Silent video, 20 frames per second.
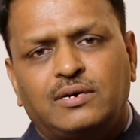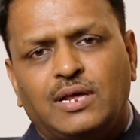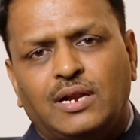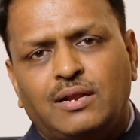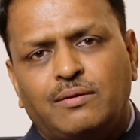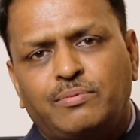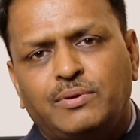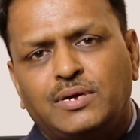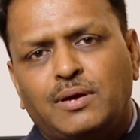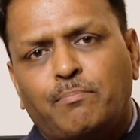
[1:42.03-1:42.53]

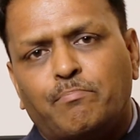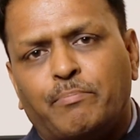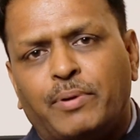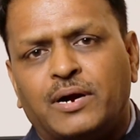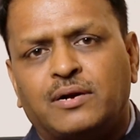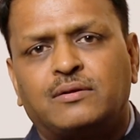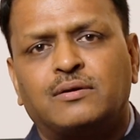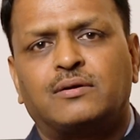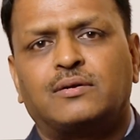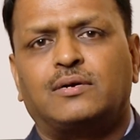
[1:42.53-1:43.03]
delivering a
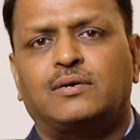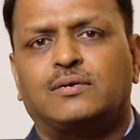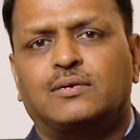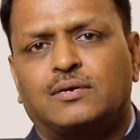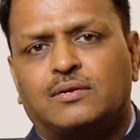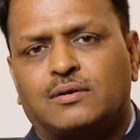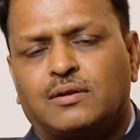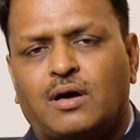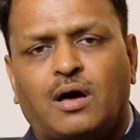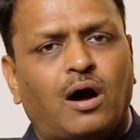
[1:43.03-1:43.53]
better
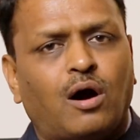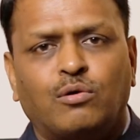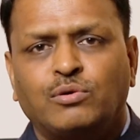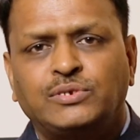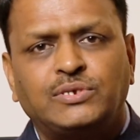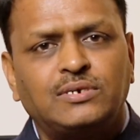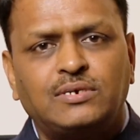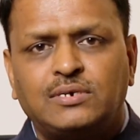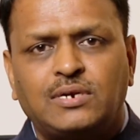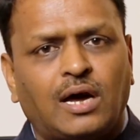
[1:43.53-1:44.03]
return.
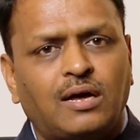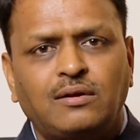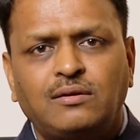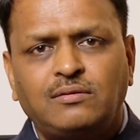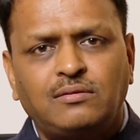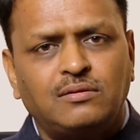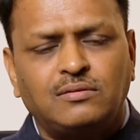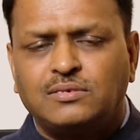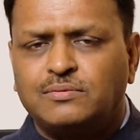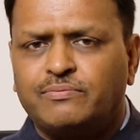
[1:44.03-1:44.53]
How is it
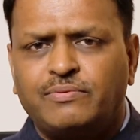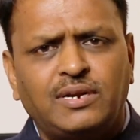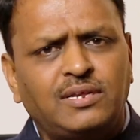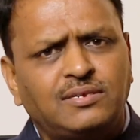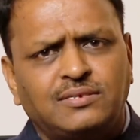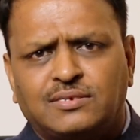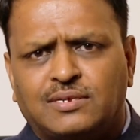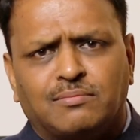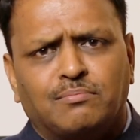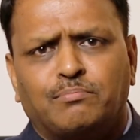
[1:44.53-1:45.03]
done? It's
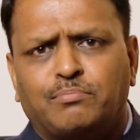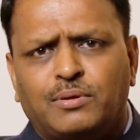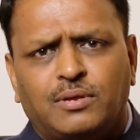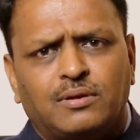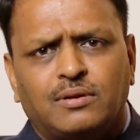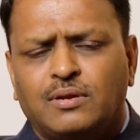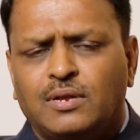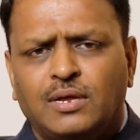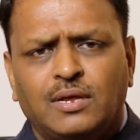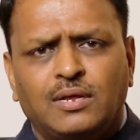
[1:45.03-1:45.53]
very
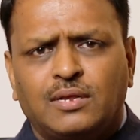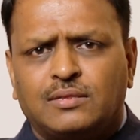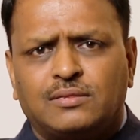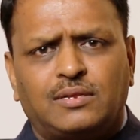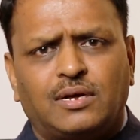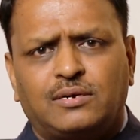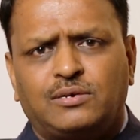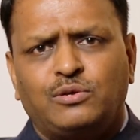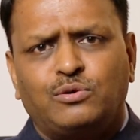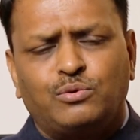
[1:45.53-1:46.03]
simple,
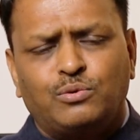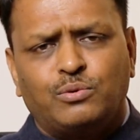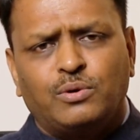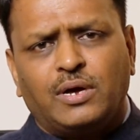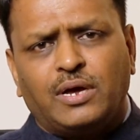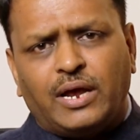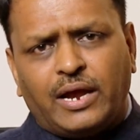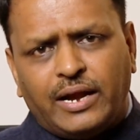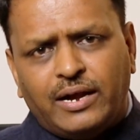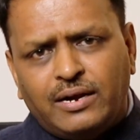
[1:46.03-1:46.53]
that
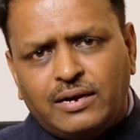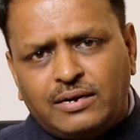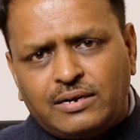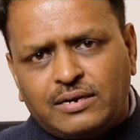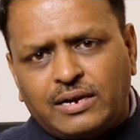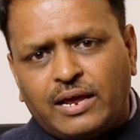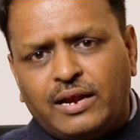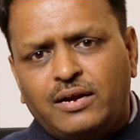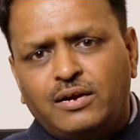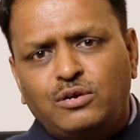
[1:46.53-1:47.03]
you
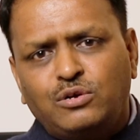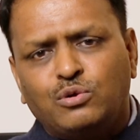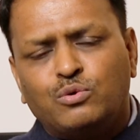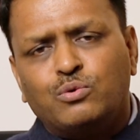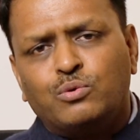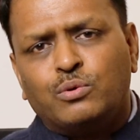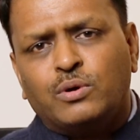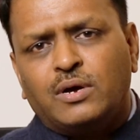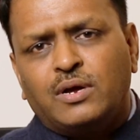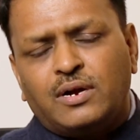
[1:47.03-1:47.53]
intend
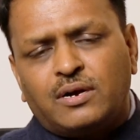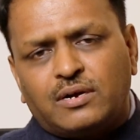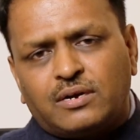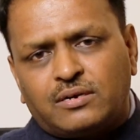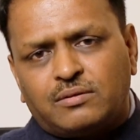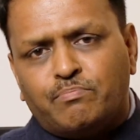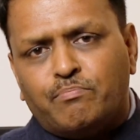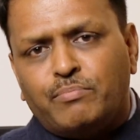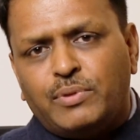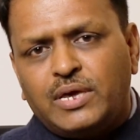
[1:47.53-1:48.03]
to
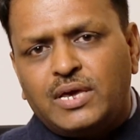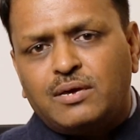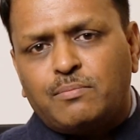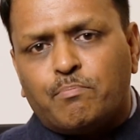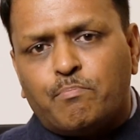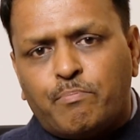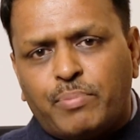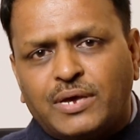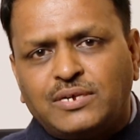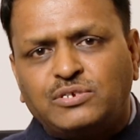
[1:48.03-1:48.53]

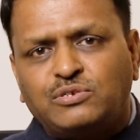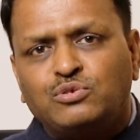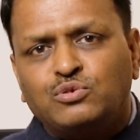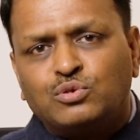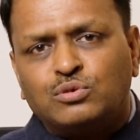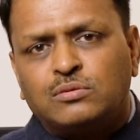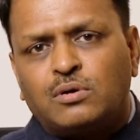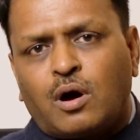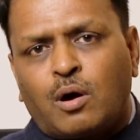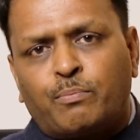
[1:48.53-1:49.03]
make best
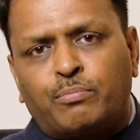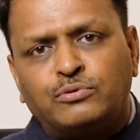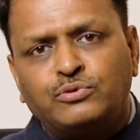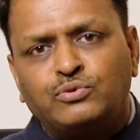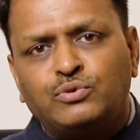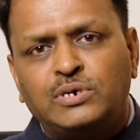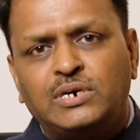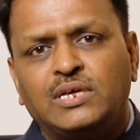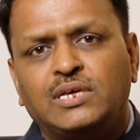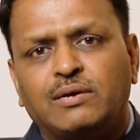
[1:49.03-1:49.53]
use of the
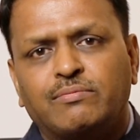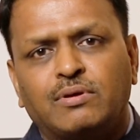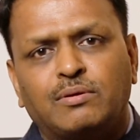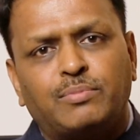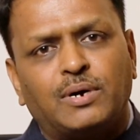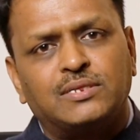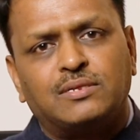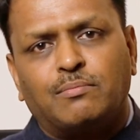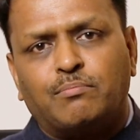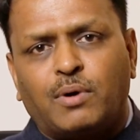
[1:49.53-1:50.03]
opportunity
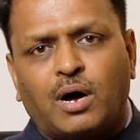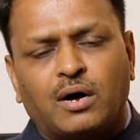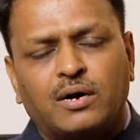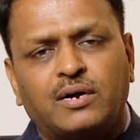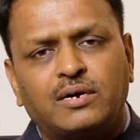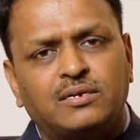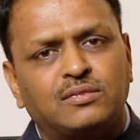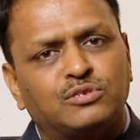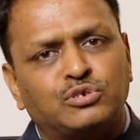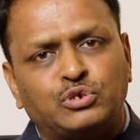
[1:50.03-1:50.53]
given by the
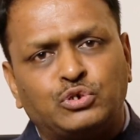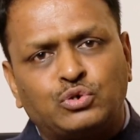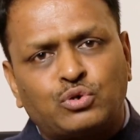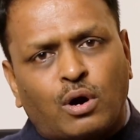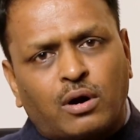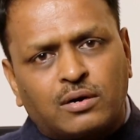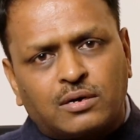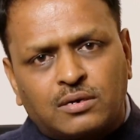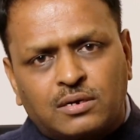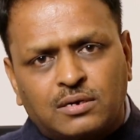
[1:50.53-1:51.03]
market in the
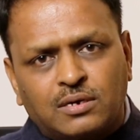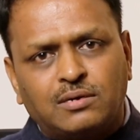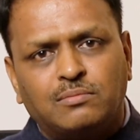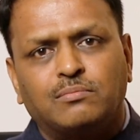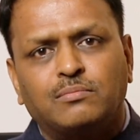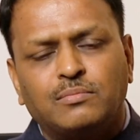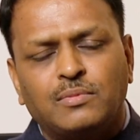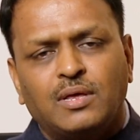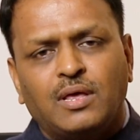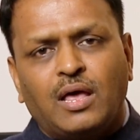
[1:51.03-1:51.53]
short
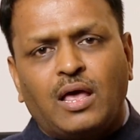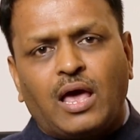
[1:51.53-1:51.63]
term